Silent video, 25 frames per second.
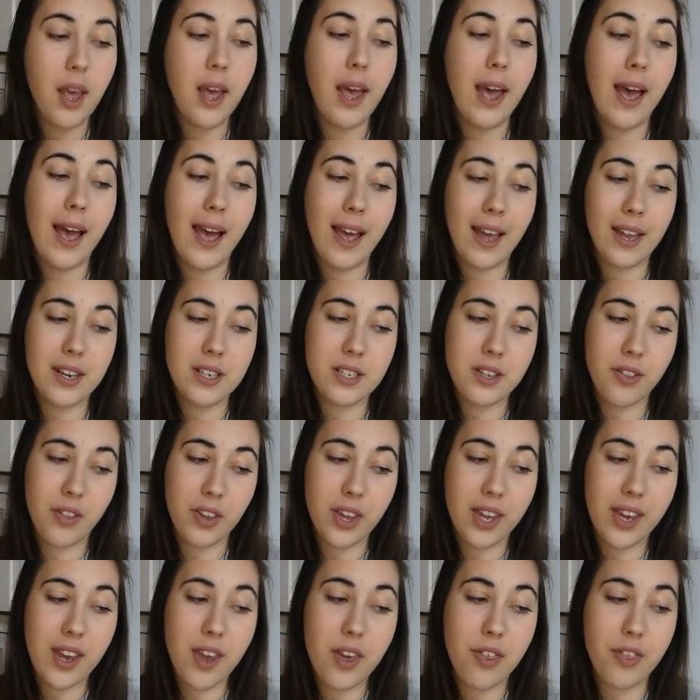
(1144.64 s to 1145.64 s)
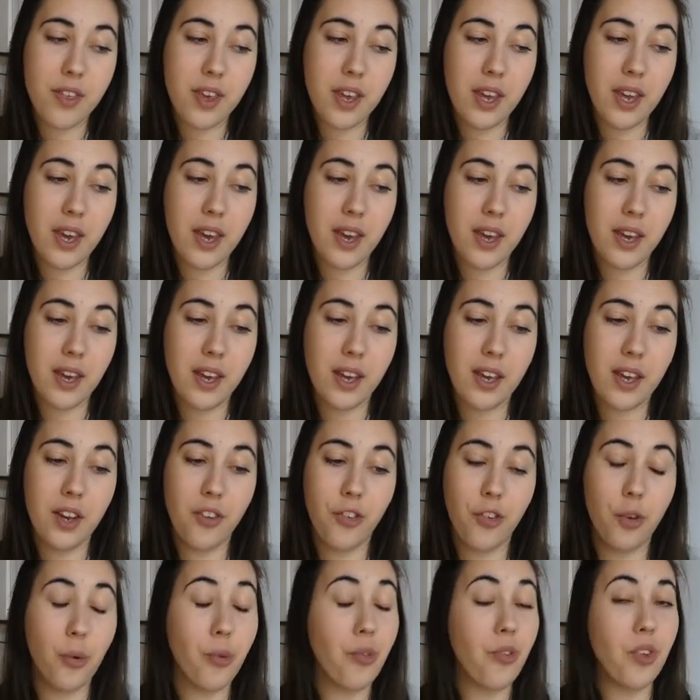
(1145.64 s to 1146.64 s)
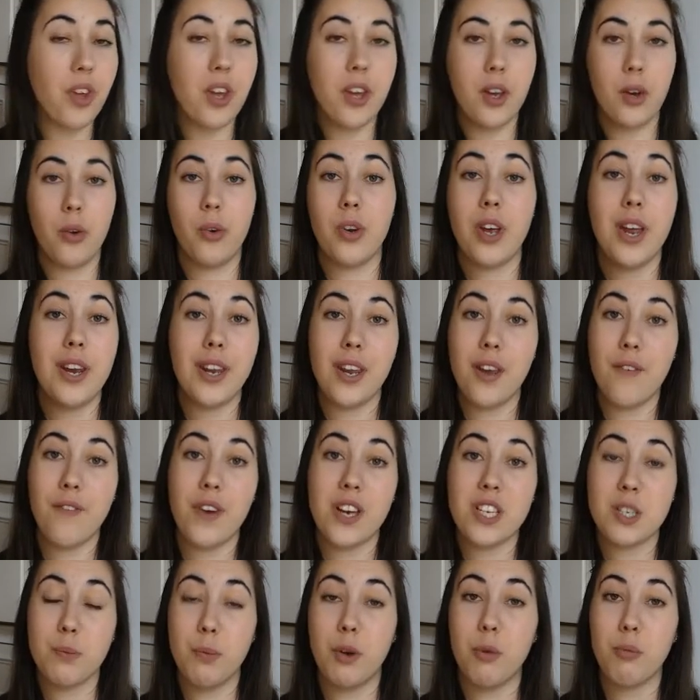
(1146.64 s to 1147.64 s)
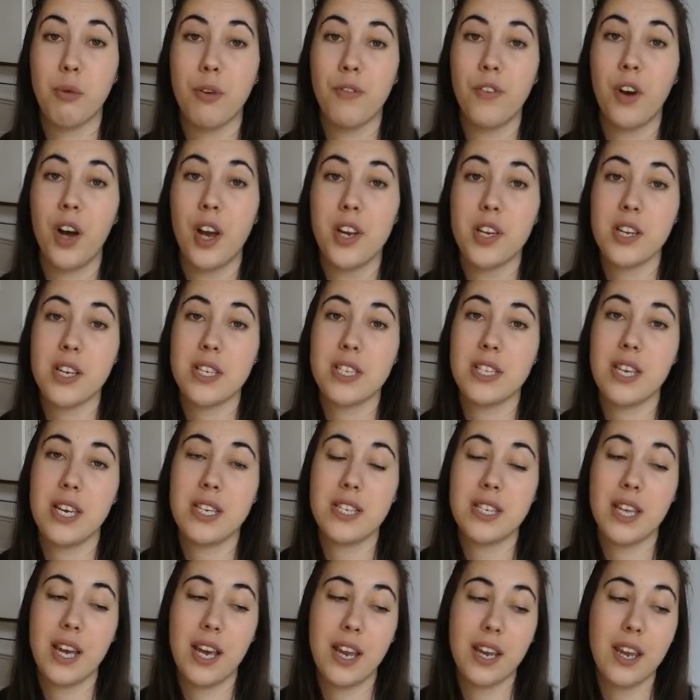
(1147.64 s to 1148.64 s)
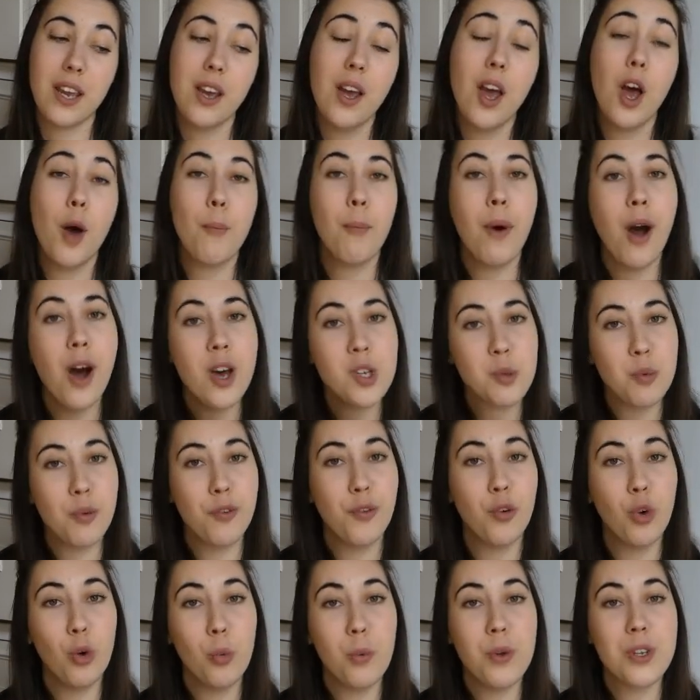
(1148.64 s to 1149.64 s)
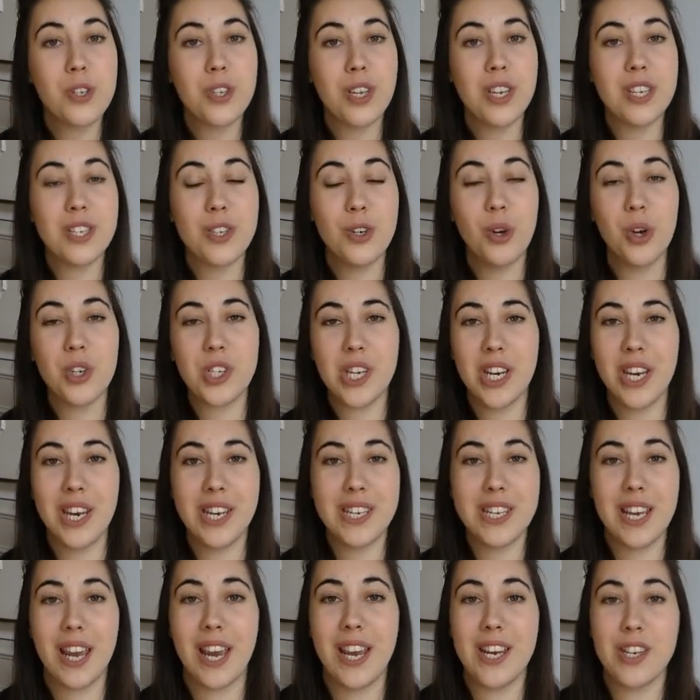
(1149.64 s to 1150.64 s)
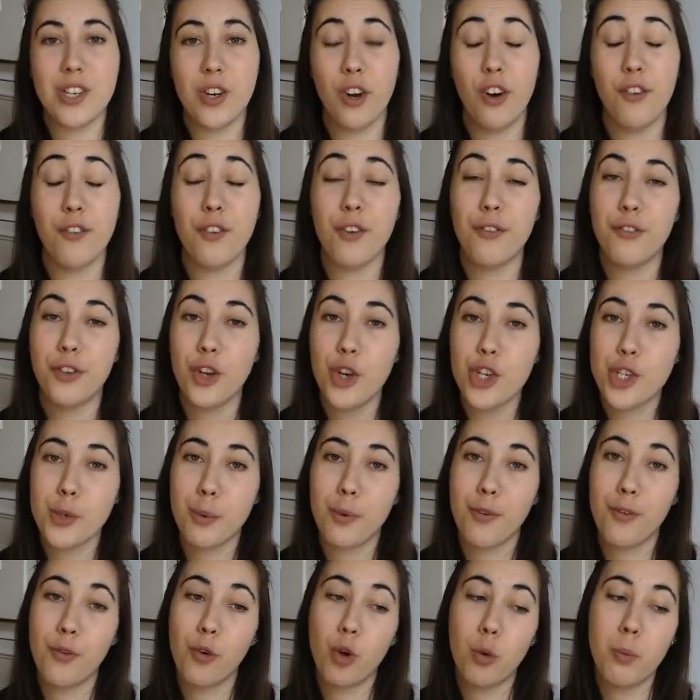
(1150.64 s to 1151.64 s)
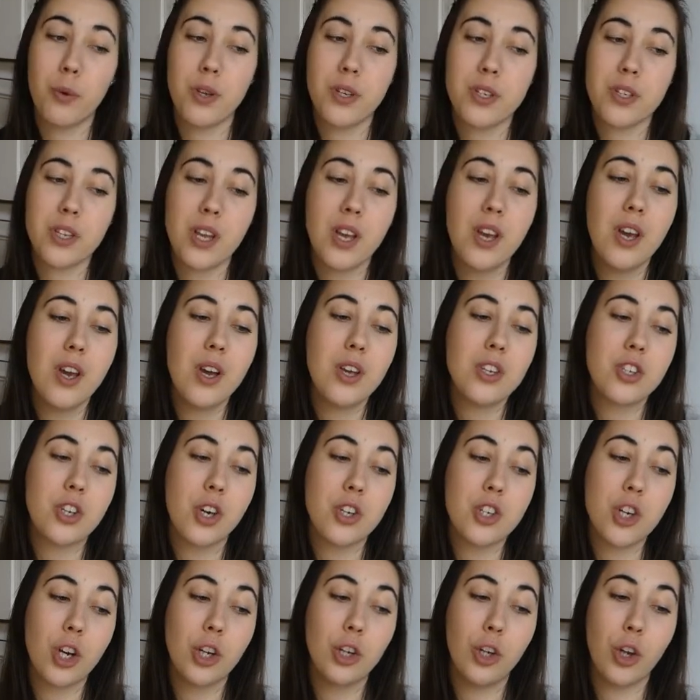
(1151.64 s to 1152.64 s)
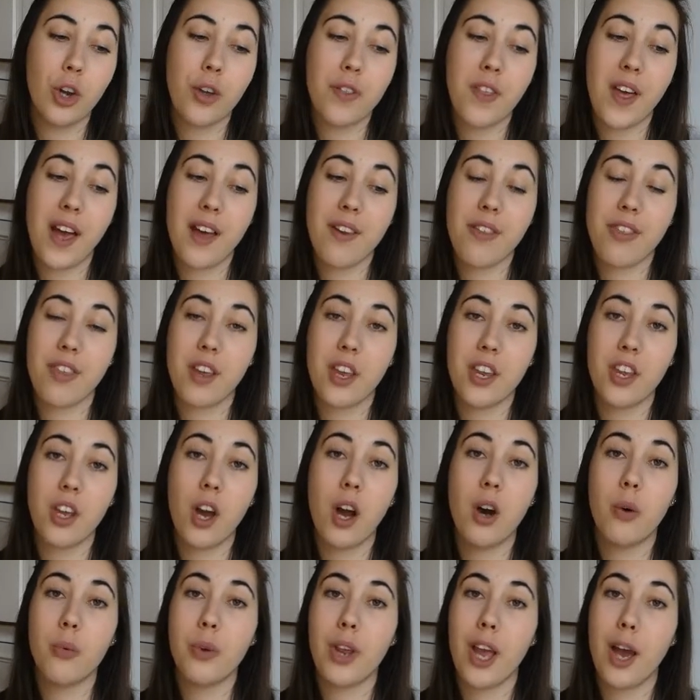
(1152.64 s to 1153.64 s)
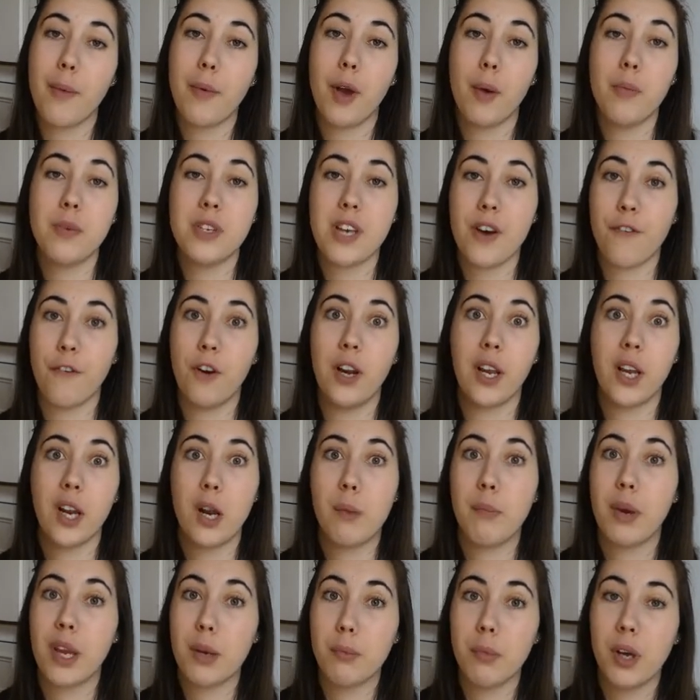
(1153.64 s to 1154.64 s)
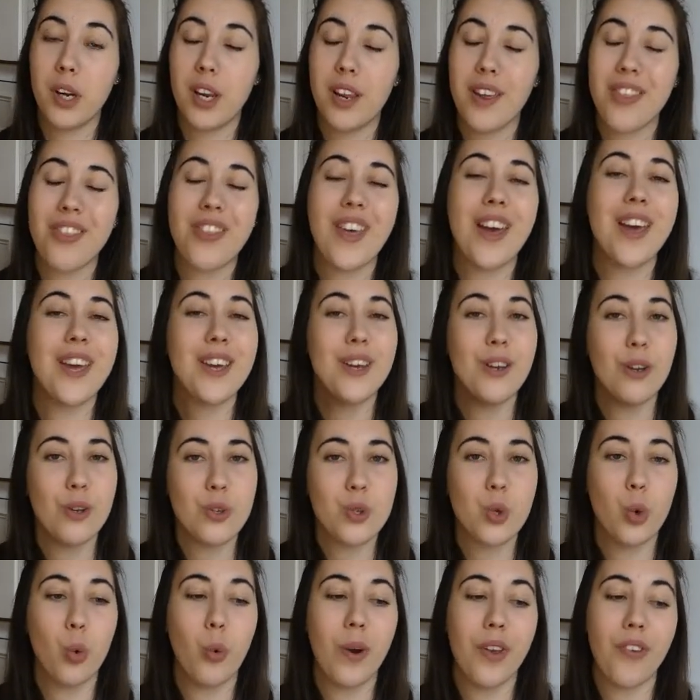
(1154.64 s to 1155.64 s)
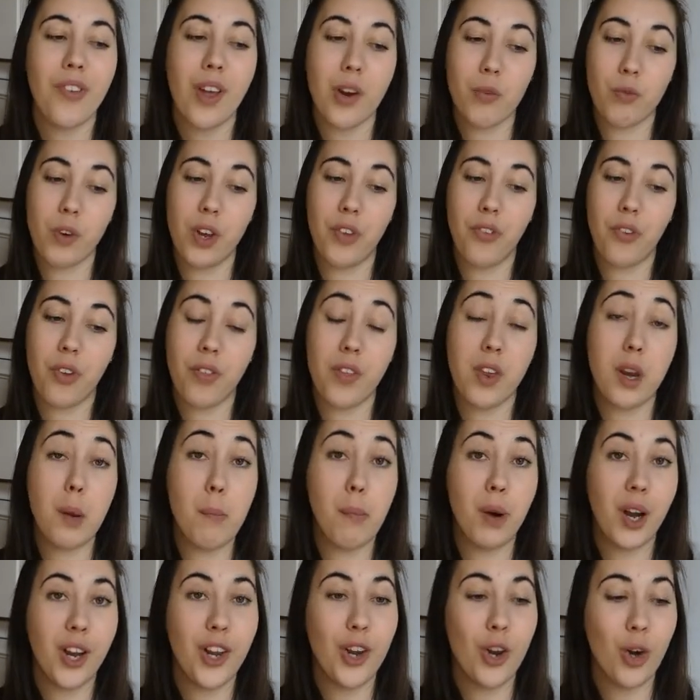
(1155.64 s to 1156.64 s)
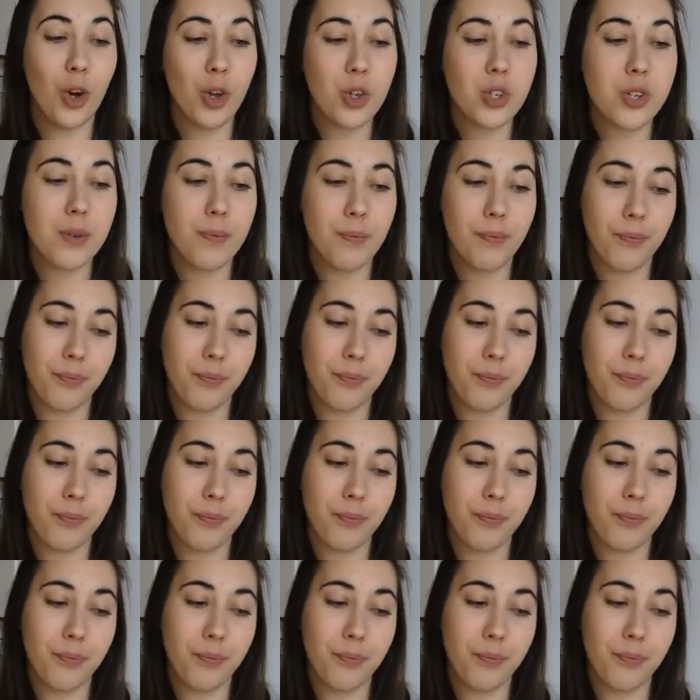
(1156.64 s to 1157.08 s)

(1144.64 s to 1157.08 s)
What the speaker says: And the key thing here is, you'll see it on any investment provider, is they say past performance is not an indicator of future performance. So don't look at that and think, oh yeah, I'm definitely going to make money. There is always that risk that it might not.